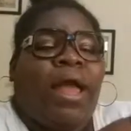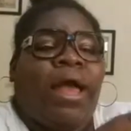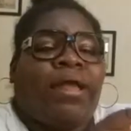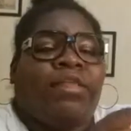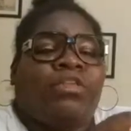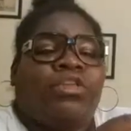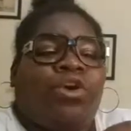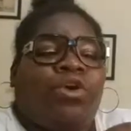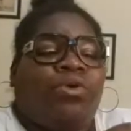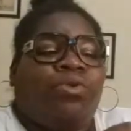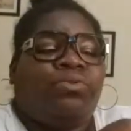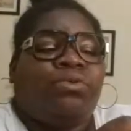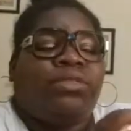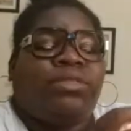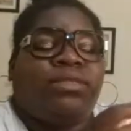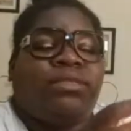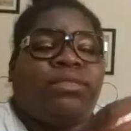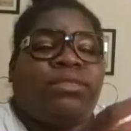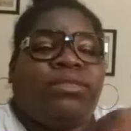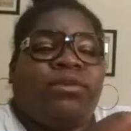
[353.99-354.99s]
I chose
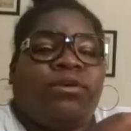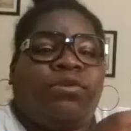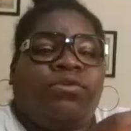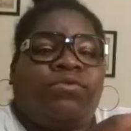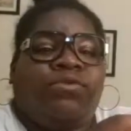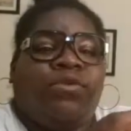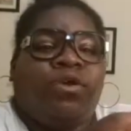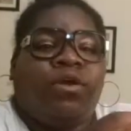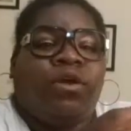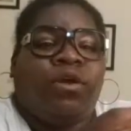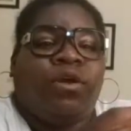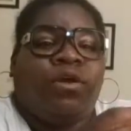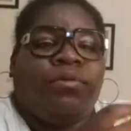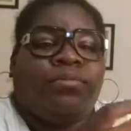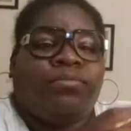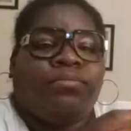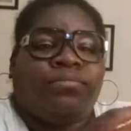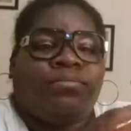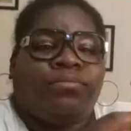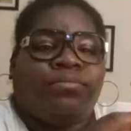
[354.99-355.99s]
the silver
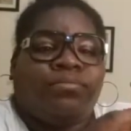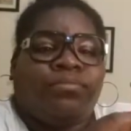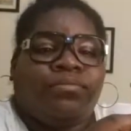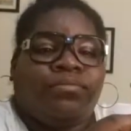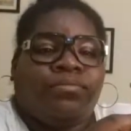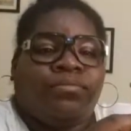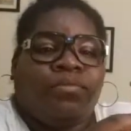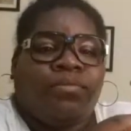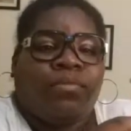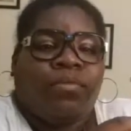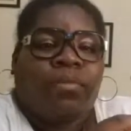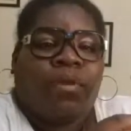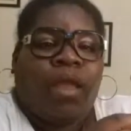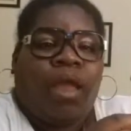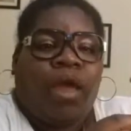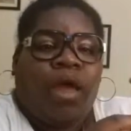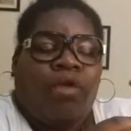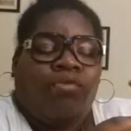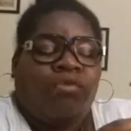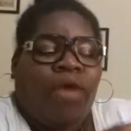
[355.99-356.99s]

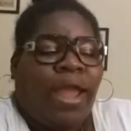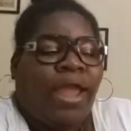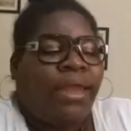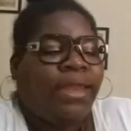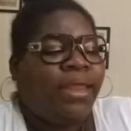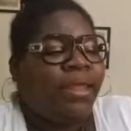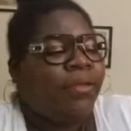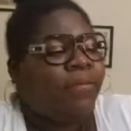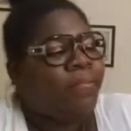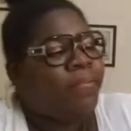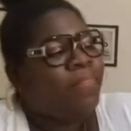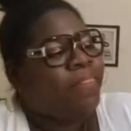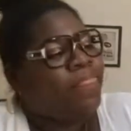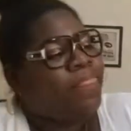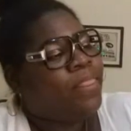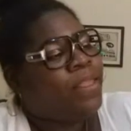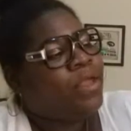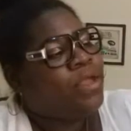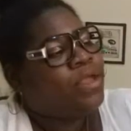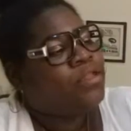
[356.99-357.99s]
writing,
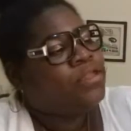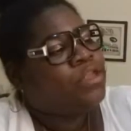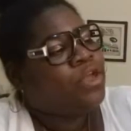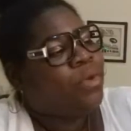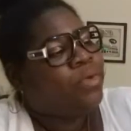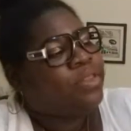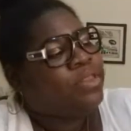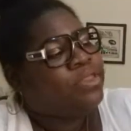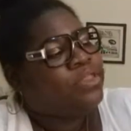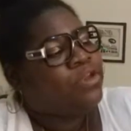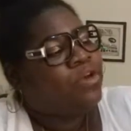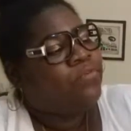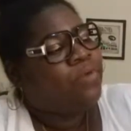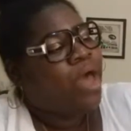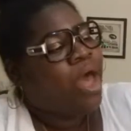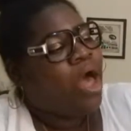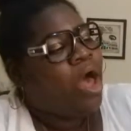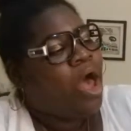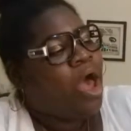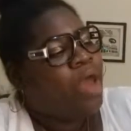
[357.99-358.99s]
to go with the silver
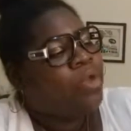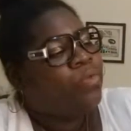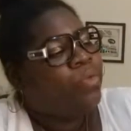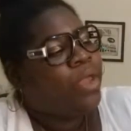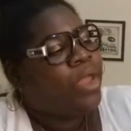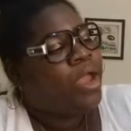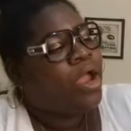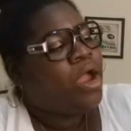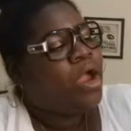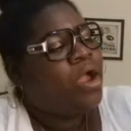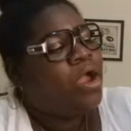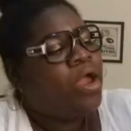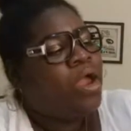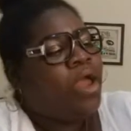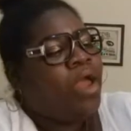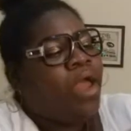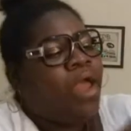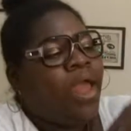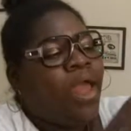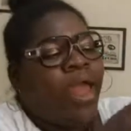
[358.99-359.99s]
hardware.
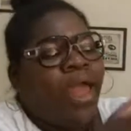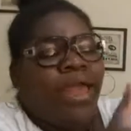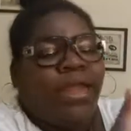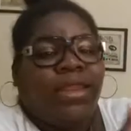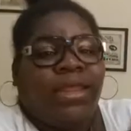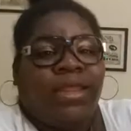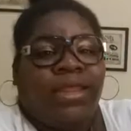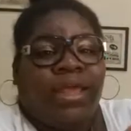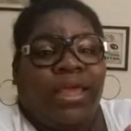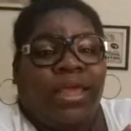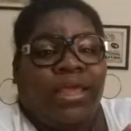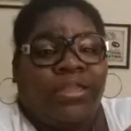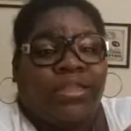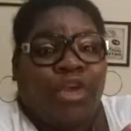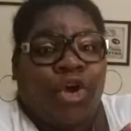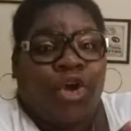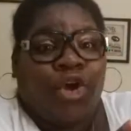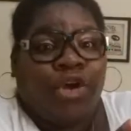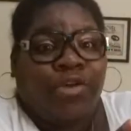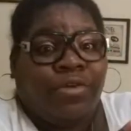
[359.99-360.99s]
And it is
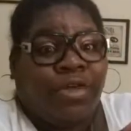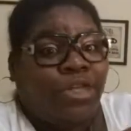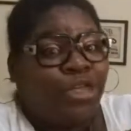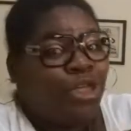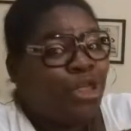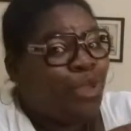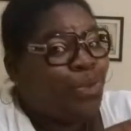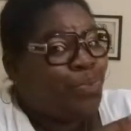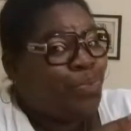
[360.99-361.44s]
orange.